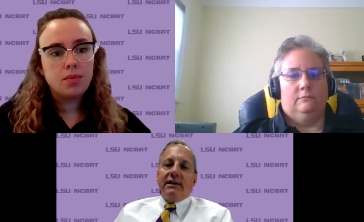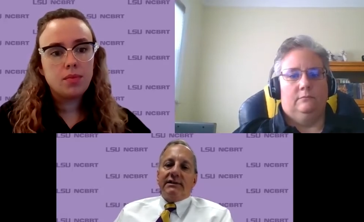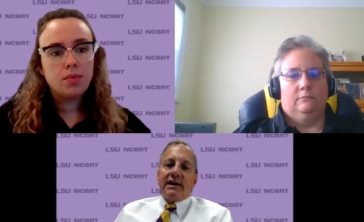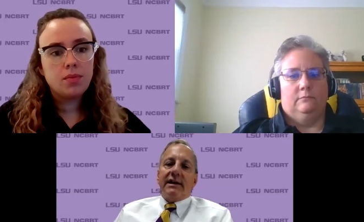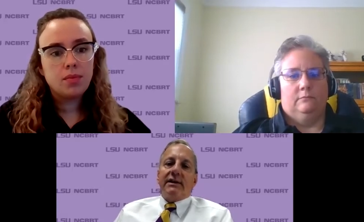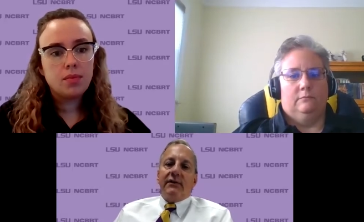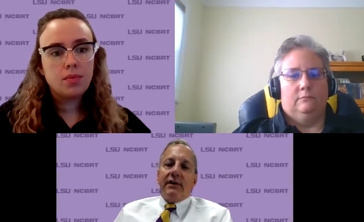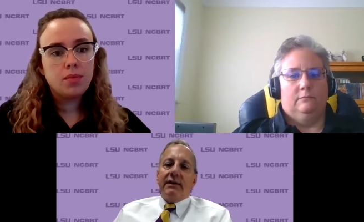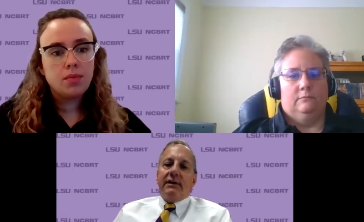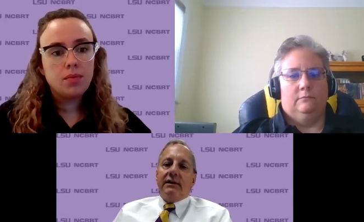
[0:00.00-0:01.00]
Speaker 1: is
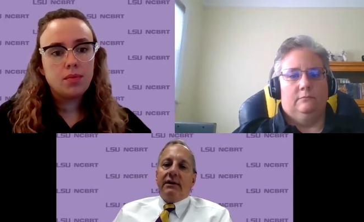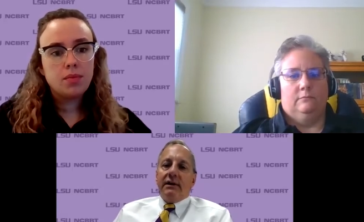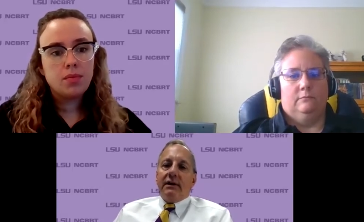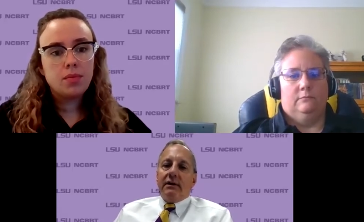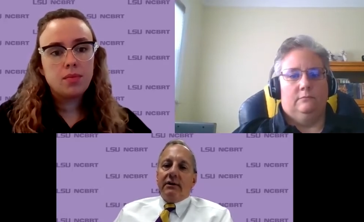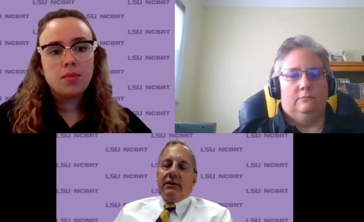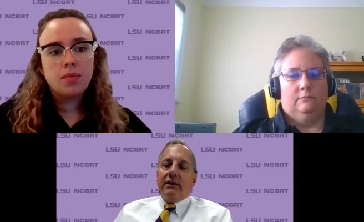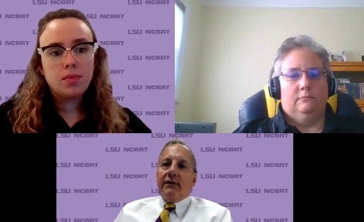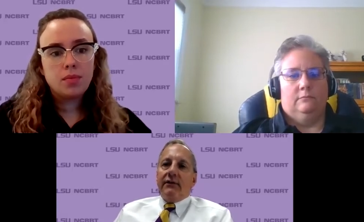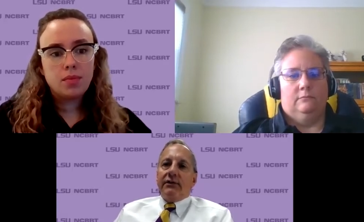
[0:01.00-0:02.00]
activated, uh,
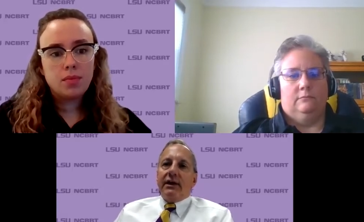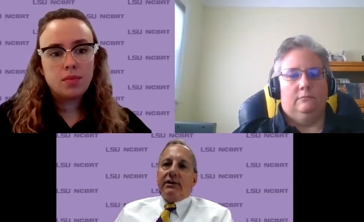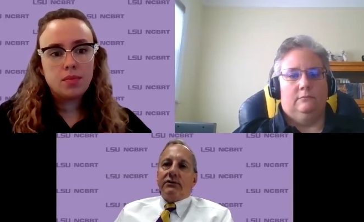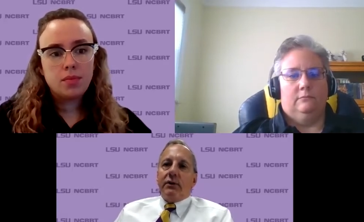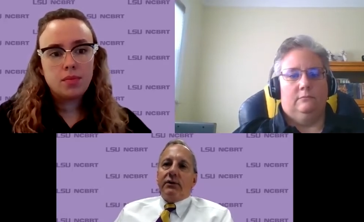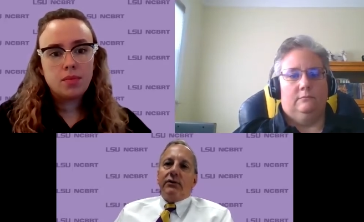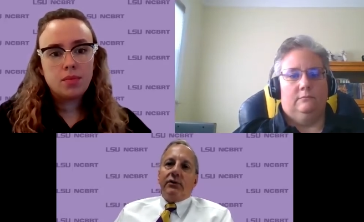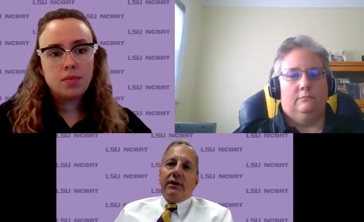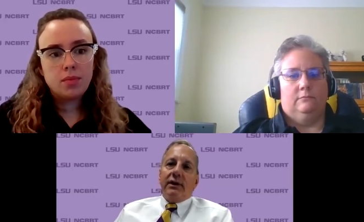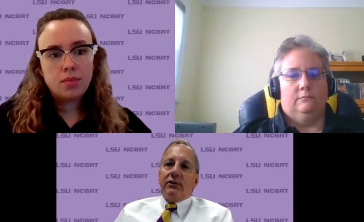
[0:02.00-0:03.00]
then everything is run
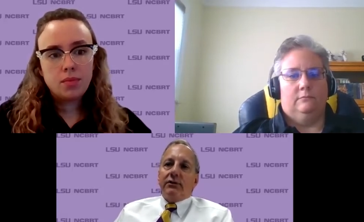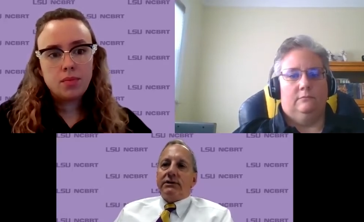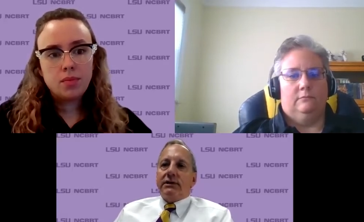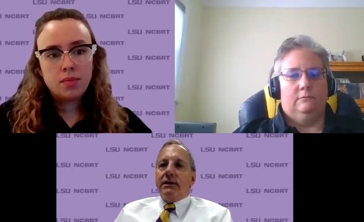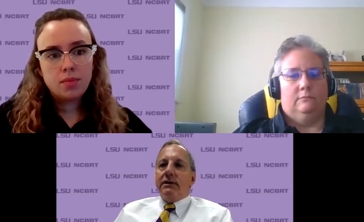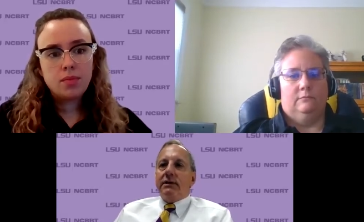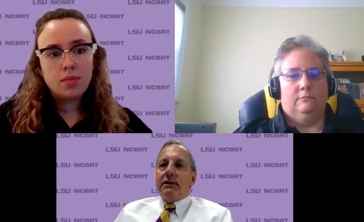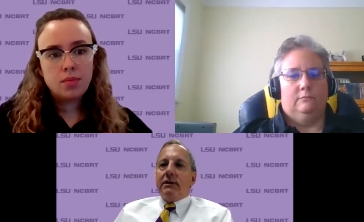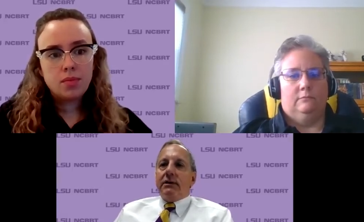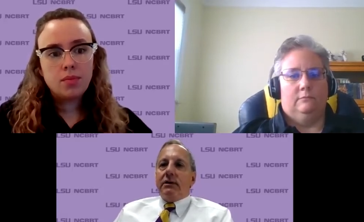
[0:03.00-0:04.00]
through the EOC.
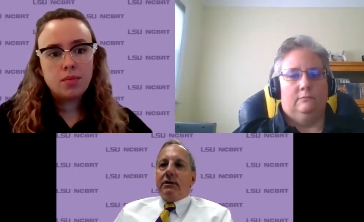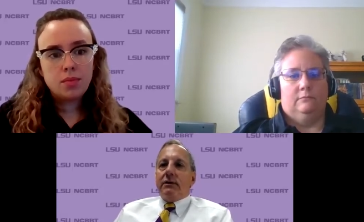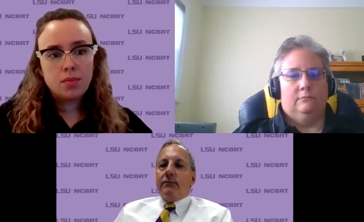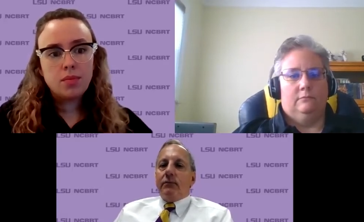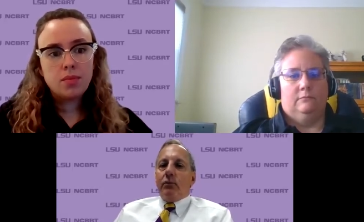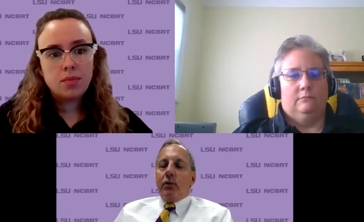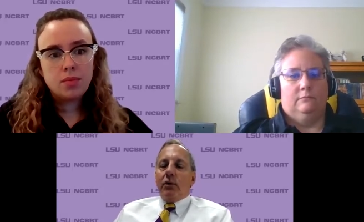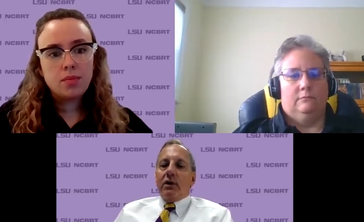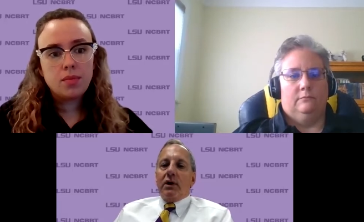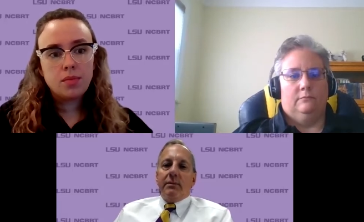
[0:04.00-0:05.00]
Uh,
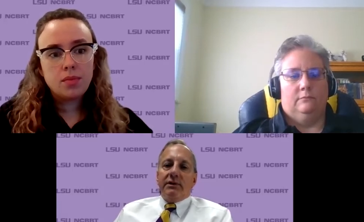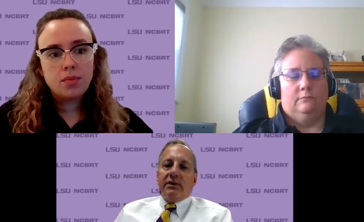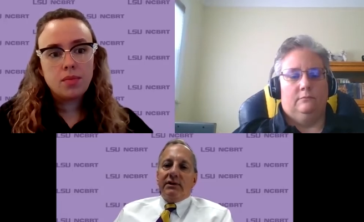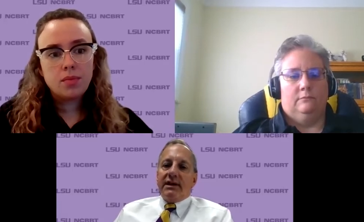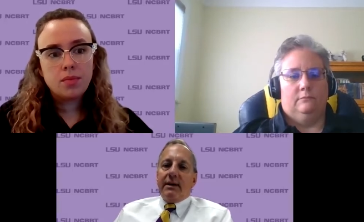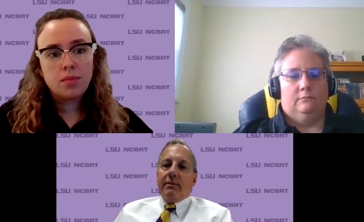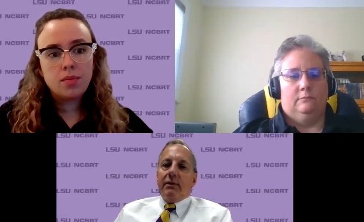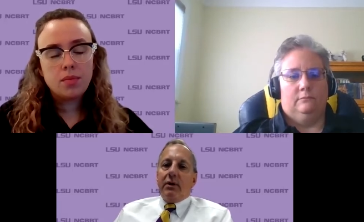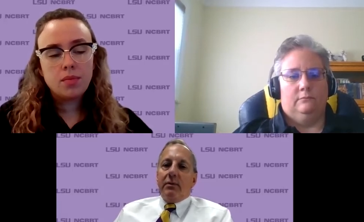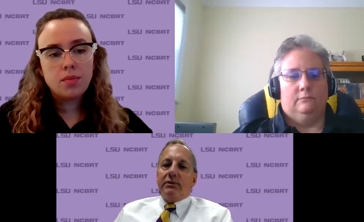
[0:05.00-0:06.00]
we're coming to the
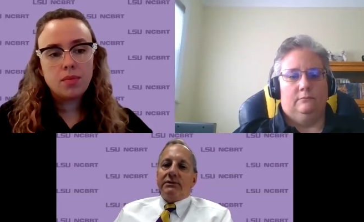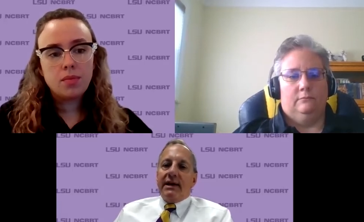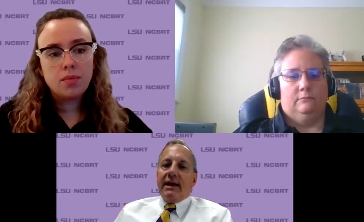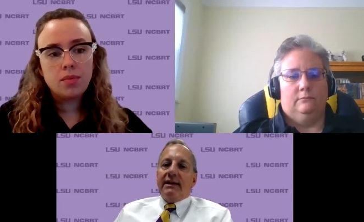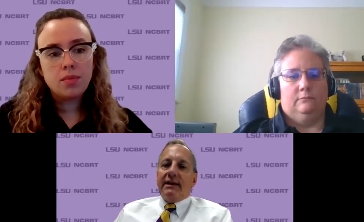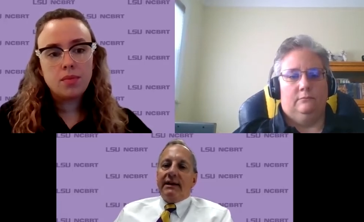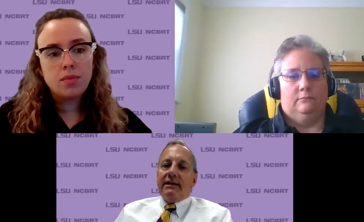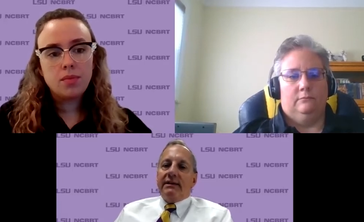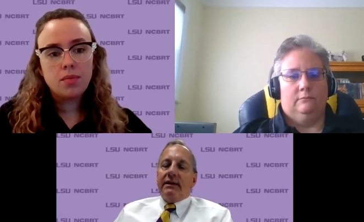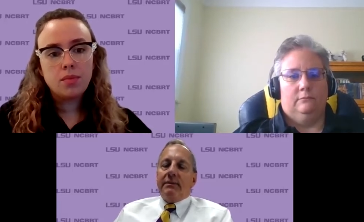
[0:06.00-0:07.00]
table almost daily
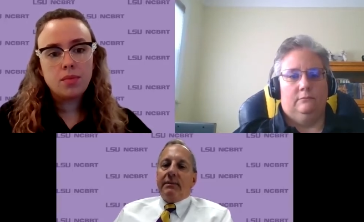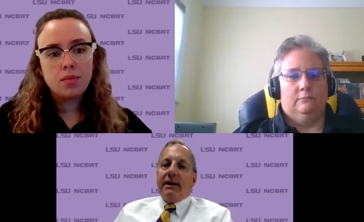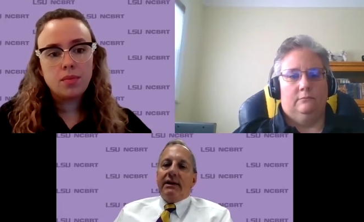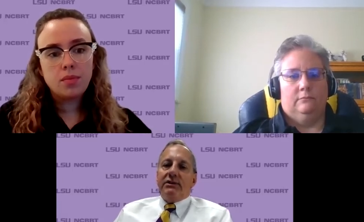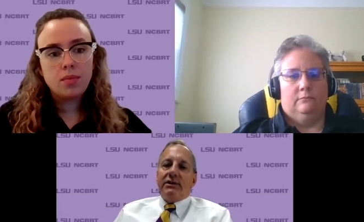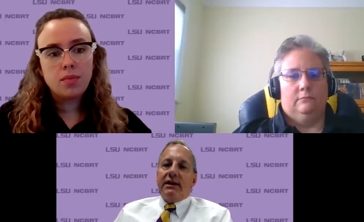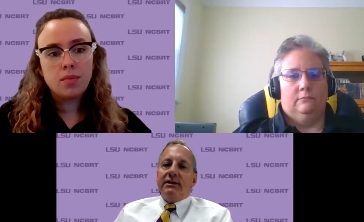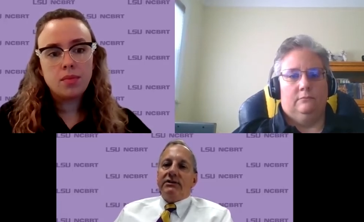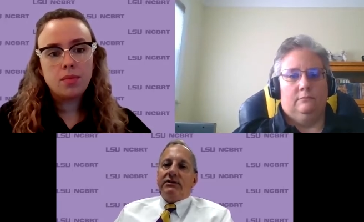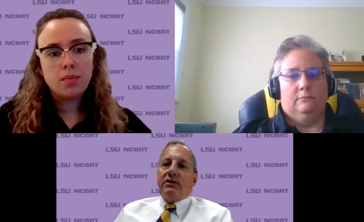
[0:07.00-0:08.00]
and, and making
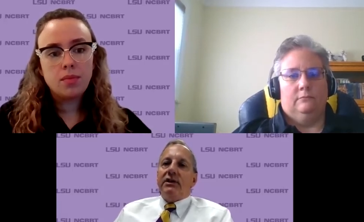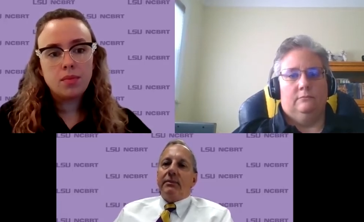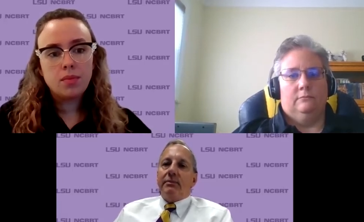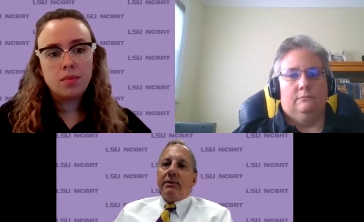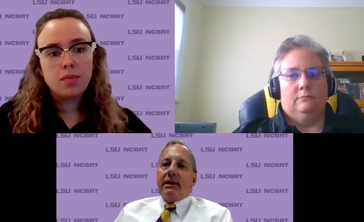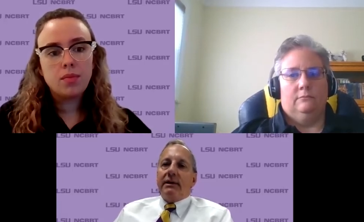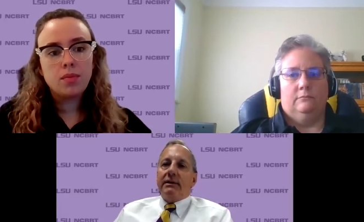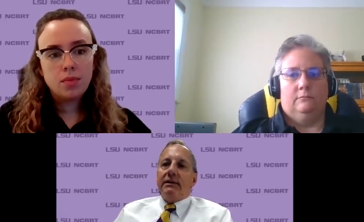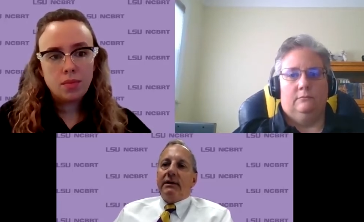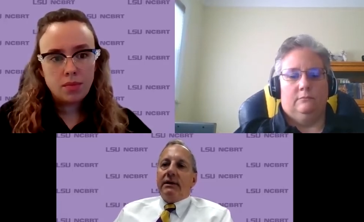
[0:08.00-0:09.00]
changes to that plan
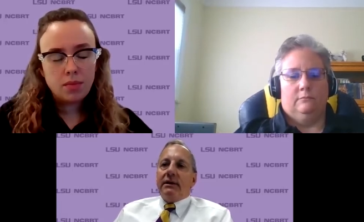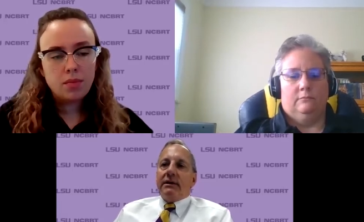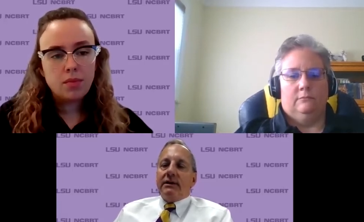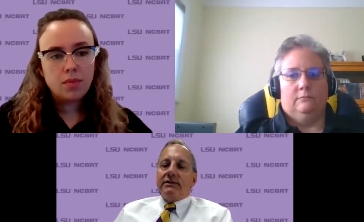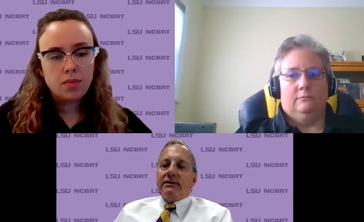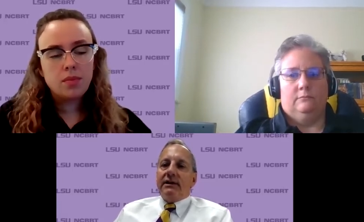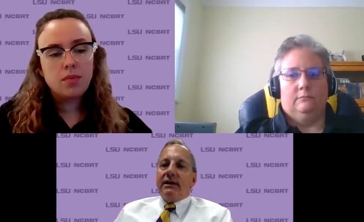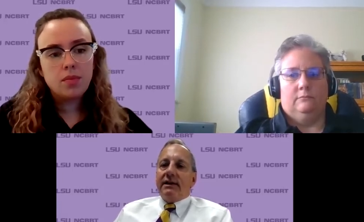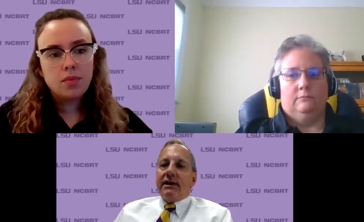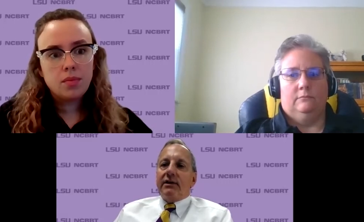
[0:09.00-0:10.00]
because
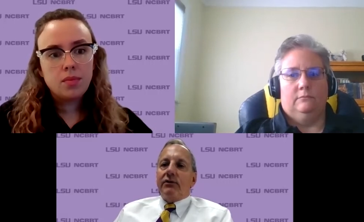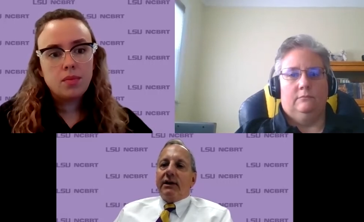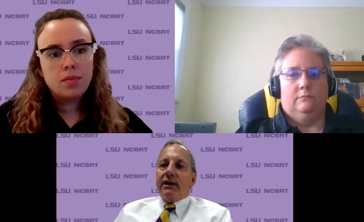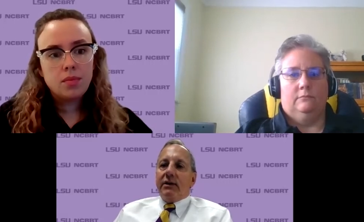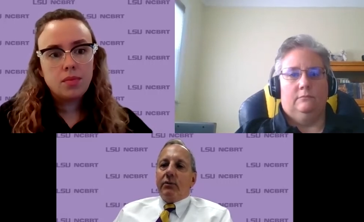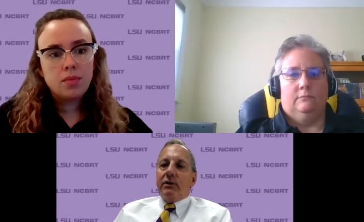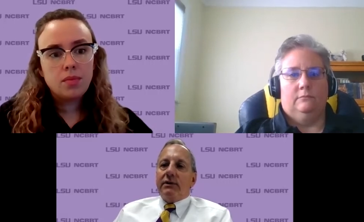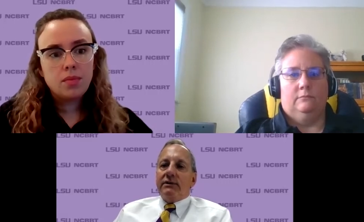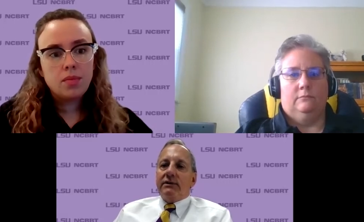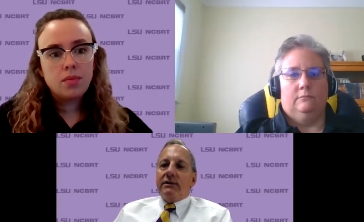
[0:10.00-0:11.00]
again, I don't think anyone